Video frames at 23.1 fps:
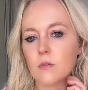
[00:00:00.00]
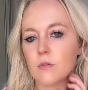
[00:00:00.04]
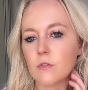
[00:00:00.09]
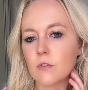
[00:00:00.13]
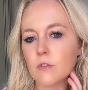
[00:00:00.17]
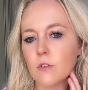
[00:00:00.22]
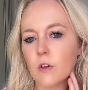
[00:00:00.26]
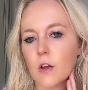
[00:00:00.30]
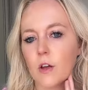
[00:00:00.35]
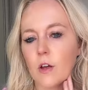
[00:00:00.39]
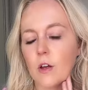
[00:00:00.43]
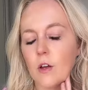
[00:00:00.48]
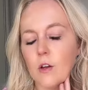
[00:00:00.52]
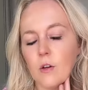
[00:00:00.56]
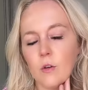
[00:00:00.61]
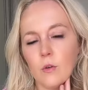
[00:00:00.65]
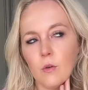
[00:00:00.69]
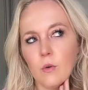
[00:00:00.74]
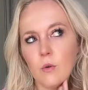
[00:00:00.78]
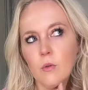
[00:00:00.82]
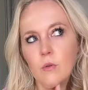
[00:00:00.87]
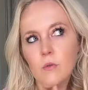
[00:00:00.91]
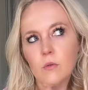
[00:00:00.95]

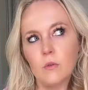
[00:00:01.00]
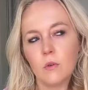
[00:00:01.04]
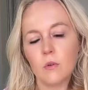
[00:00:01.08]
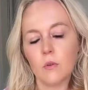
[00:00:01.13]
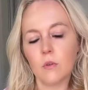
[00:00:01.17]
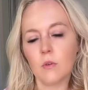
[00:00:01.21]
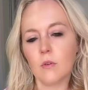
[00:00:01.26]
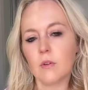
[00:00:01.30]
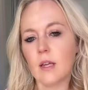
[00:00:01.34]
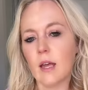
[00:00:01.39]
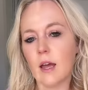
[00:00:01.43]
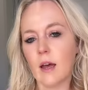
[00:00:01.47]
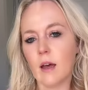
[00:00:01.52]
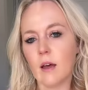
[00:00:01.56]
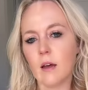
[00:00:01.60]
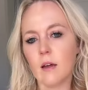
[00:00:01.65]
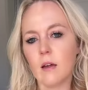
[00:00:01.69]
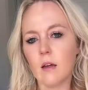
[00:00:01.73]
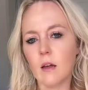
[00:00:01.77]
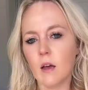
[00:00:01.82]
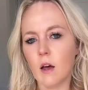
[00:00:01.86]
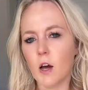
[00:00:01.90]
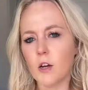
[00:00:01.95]
So, yeah.
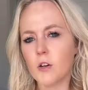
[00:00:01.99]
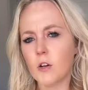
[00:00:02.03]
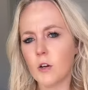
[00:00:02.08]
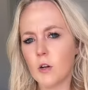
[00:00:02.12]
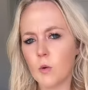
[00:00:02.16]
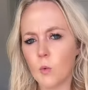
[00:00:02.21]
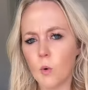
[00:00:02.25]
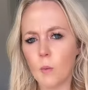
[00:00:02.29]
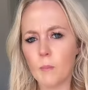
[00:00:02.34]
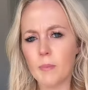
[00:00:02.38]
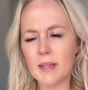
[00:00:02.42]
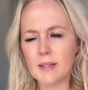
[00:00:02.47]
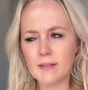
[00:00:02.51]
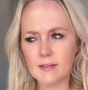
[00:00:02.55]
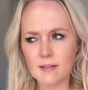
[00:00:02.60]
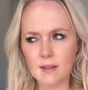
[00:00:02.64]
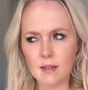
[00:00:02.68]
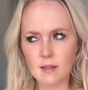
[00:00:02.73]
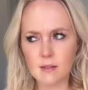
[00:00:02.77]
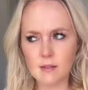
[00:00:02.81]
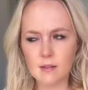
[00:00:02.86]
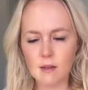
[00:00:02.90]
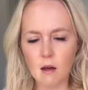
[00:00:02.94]
I don't know what
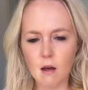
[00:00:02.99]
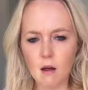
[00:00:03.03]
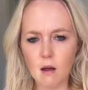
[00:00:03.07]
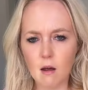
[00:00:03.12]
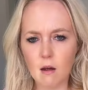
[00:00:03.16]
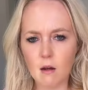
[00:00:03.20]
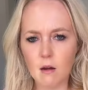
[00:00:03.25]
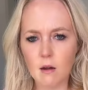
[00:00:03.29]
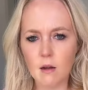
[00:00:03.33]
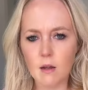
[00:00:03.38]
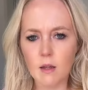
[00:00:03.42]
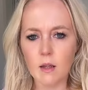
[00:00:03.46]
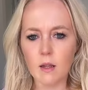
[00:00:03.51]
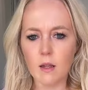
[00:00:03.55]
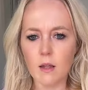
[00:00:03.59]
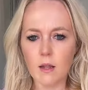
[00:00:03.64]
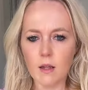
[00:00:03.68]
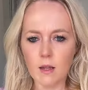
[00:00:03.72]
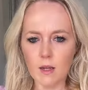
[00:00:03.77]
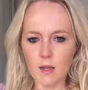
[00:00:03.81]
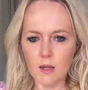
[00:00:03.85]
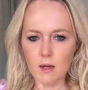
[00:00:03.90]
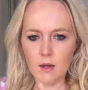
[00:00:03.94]
biscuits are
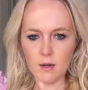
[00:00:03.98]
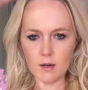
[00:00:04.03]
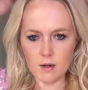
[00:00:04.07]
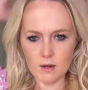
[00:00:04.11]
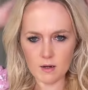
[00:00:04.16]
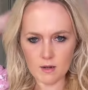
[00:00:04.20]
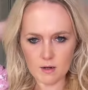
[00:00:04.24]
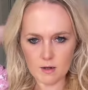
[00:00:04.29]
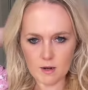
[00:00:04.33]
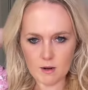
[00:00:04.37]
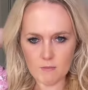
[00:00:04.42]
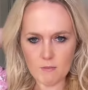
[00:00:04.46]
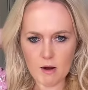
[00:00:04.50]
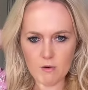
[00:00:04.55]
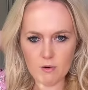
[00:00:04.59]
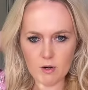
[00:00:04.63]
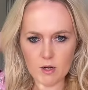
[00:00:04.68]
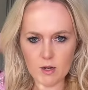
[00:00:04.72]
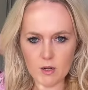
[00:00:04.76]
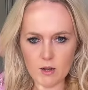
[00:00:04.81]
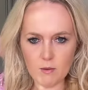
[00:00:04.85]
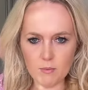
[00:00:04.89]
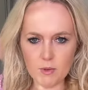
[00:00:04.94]
in
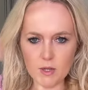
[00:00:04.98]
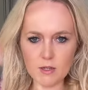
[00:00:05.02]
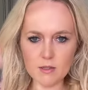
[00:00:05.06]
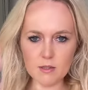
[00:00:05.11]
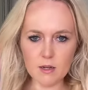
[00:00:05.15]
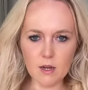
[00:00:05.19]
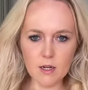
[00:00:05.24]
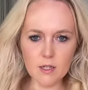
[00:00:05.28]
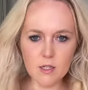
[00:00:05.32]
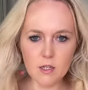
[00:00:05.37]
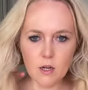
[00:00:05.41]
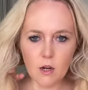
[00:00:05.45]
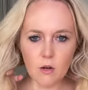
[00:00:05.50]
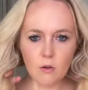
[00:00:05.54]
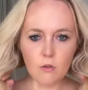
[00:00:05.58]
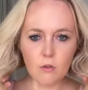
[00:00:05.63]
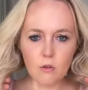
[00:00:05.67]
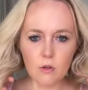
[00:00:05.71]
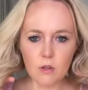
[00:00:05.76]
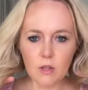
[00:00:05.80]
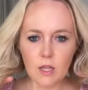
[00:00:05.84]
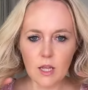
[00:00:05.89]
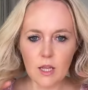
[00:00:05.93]
America because I
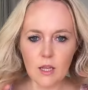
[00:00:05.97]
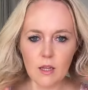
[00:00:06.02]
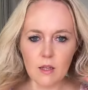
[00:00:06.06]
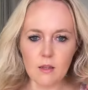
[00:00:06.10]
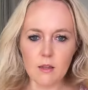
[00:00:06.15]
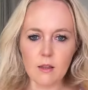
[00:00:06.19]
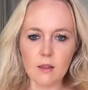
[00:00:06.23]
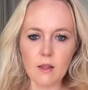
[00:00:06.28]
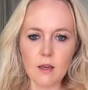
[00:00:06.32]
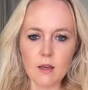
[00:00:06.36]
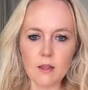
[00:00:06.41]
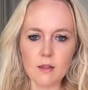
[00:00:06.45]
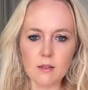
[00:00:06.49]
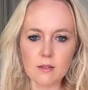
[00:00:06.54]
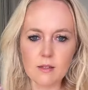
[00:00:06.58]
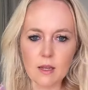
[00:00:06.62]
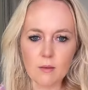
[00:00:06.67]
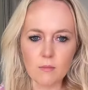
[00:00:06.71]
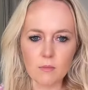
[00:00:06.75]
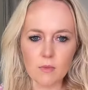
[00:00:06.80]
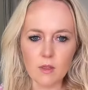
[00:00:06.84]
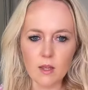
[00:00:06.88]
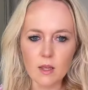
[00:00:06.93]
don't think that they are the
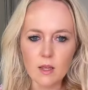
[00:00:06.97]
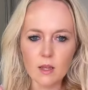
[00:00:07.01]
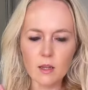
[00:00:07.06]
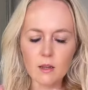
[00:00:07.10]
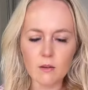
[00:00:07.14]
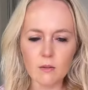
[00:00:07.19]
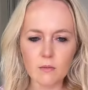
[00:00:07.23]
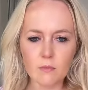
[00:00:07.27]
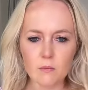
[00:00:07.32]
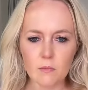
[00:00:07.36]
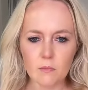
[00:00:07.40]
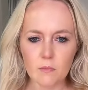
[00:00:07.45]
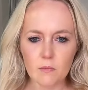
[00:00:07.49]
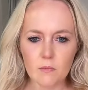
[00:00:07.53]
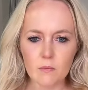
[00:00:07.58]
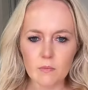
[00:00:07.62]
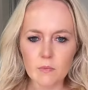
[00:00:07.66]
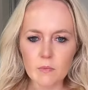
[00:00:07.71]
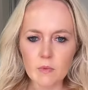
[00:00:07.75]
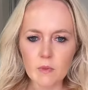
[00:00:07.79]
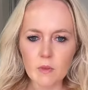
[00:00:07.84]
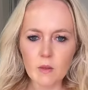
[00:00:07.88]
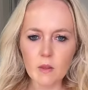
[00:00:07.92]
same thing
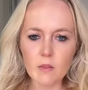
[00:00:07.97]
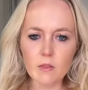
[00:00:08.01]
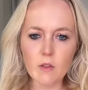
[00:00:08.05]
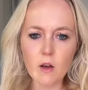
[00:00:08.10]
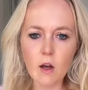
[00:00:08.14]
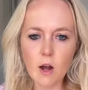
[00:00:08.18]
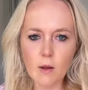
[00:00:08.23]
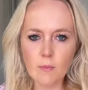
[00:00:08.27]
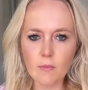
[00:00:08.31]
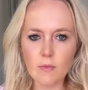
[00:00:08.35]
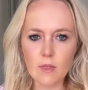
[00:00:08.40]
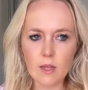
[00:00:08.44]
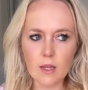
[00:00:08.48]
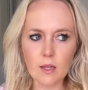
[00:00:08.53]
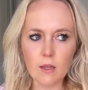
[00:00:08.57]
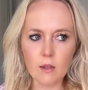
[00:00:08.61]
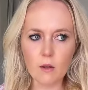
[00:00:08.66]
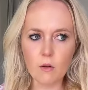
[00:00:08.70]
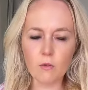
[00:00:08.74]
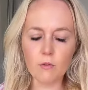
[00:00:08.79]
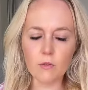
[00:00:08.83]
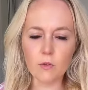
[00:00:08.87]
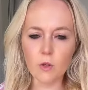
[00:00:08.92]
that I'm
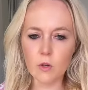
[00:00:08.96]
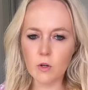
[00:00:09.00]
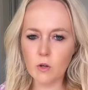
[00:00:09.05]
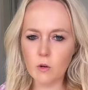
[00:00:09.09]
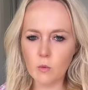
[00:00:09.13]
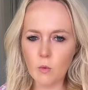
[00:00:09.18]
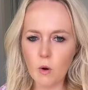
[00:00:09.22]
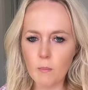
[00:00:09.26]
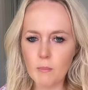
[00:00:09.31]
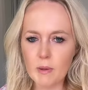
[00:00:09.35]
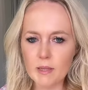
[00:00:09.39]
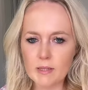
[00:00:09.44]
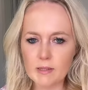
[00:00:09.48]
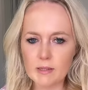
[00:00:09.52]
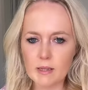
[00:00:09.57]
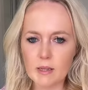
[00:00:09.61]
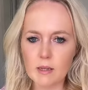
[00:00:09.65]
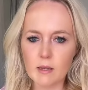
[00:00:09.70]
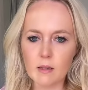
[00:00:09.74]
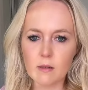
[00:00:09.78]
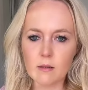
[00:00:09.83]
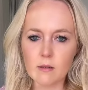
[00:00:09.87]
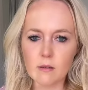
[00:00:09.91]
thinking of. So I don't know what a
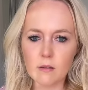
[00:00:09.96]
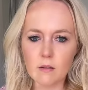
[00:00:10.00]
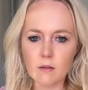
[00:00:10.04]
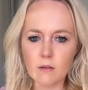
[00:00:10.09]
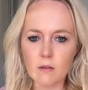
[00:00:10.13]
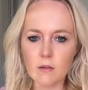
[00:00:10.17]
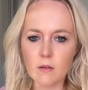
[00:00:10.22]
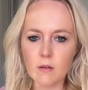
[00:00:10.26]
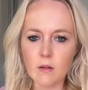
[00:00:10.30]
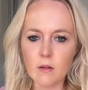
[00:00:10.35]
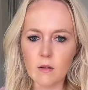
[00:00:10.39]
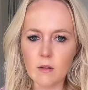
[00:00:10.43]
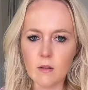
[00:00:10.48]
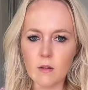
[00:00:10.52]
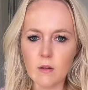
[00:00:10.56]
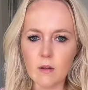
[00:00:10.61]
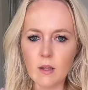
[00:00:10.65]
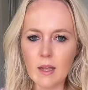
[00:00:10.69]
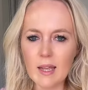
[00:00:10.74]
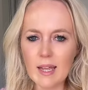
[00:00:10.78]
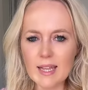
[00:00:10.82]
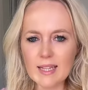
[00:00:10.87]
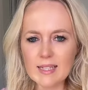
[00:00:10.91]
biscuit is.
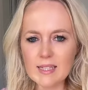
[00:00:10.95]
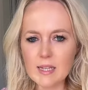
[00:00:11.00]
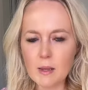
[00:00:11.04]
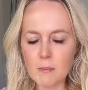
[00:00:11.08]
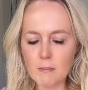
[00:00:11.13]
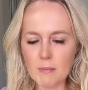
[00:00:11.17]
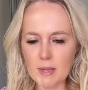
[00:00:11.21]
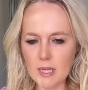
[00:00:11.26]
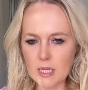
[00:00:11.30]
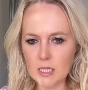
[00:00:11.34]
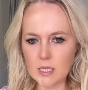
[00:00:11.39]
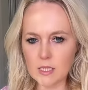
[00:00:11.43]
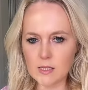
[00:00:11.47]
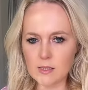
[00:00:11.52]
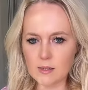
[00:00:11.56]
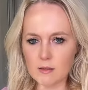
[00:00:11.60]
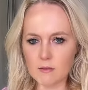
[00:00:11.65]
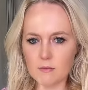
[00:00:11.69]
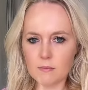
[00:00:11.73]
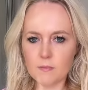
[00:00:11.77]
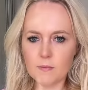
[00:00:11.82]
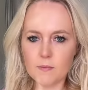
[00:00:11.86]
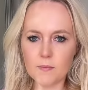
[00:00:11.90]
Is it
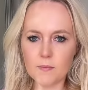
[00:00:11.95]
meat?